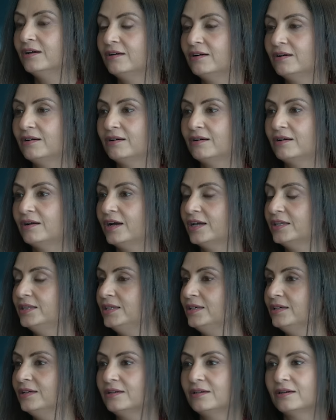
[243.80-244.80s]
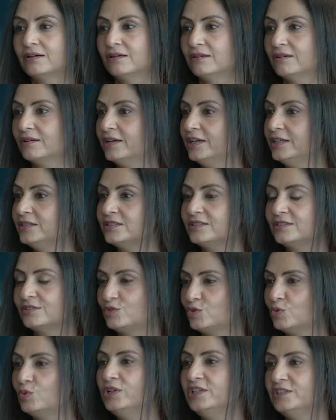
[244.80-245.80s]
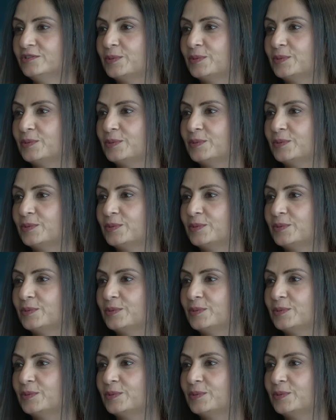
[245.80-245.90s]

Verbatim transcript: uh, I think uh, it's truly